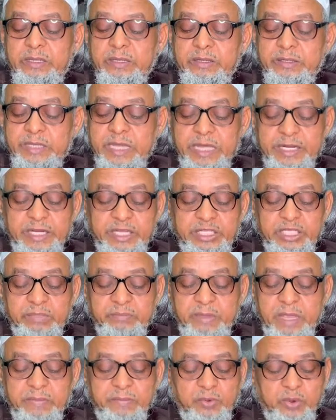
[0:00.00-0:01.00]
Narrated
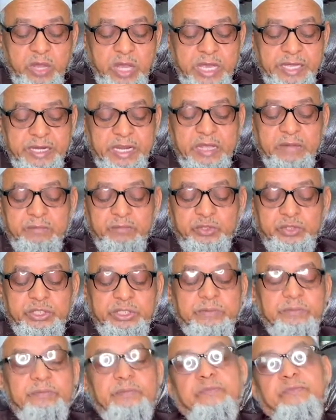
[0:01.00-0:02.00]
by Bukhari and
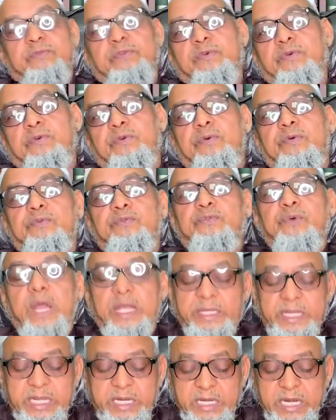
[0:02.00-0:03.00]
Muslim.
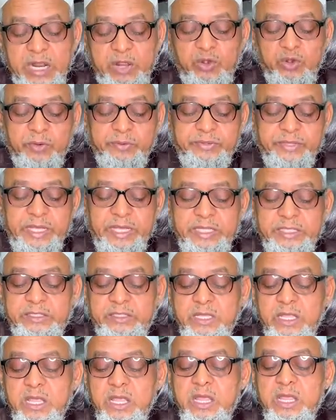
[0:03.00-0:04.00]
Finally, I hope
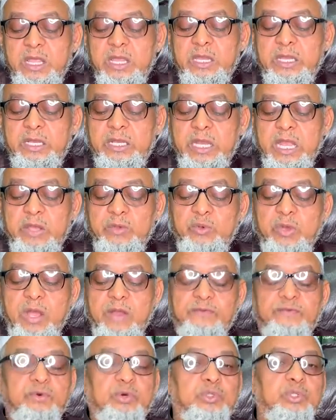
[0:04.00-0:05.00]
that now you
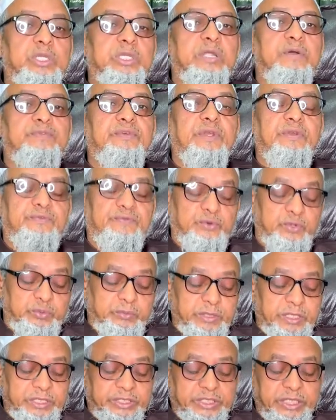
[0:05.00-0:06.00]
have good enough
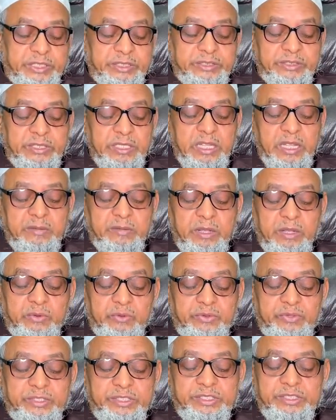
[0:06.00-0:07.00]
information
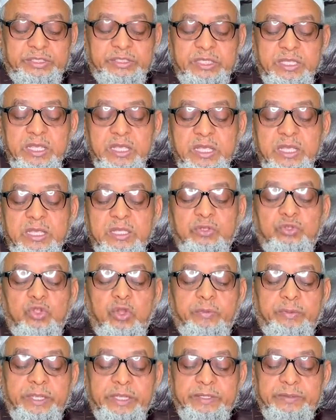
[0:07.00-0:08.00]
about this
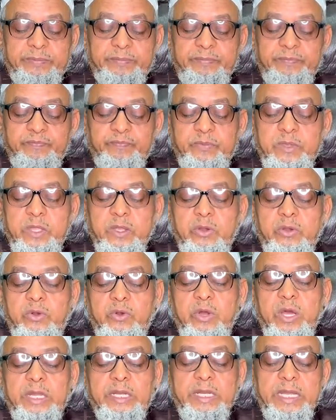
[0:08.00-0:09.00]
topic. O
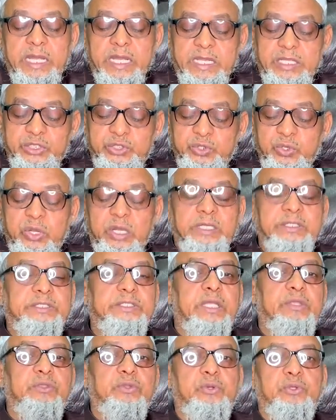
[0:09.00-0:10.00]
Allah, show us
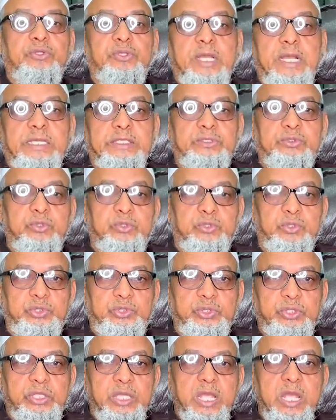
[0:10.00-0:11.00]
the truth as
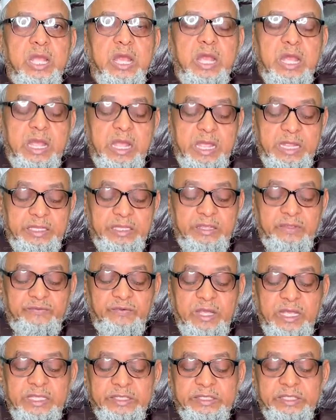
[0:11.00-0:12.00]
truth, and give
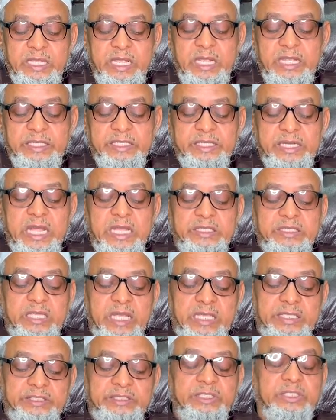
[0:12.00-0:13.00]
us and grant
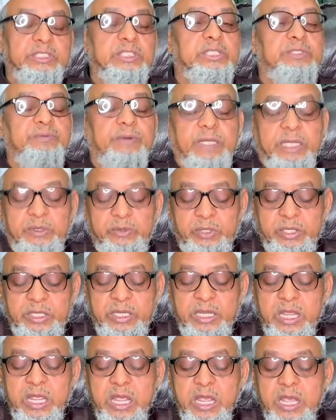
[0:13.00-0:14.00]
us its following,
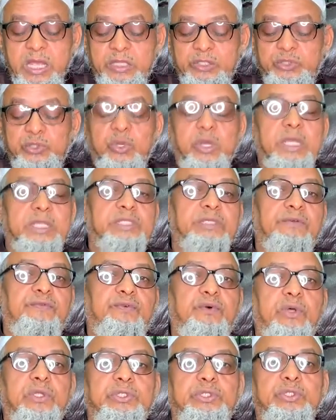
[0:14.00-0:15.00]
and show us the
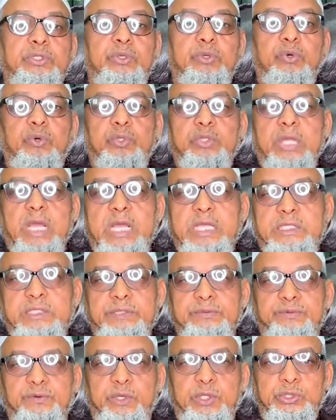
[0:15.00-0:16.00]
falsehood as
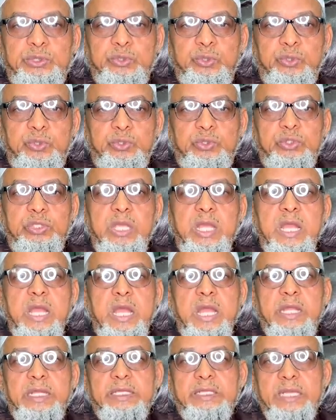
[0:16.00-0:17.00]
falsehood,
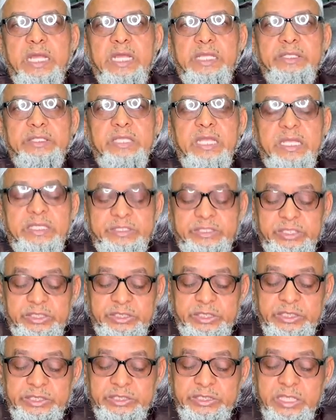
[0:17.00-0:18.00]
and grant us
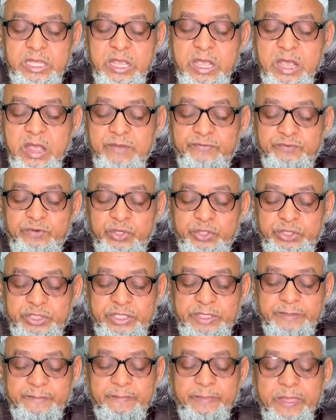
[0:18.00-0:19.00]
its
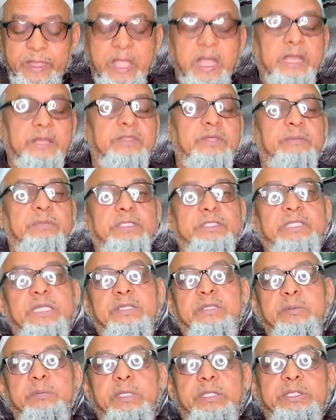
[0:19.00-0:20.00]
avoiding. And the peace and
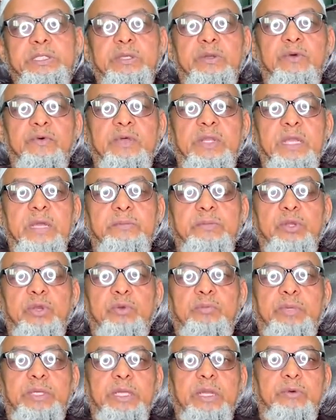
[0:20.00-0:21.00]
the blessing of Allah be
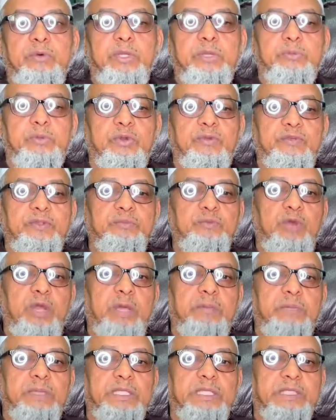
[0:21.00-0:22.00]
upon our Prophet
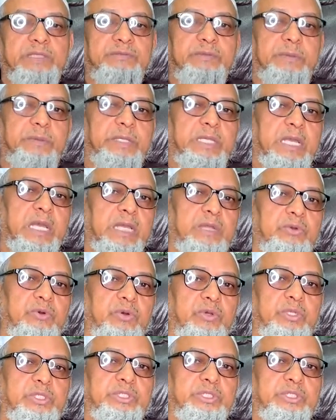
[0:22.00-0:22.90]
Muhammad, his family, and all his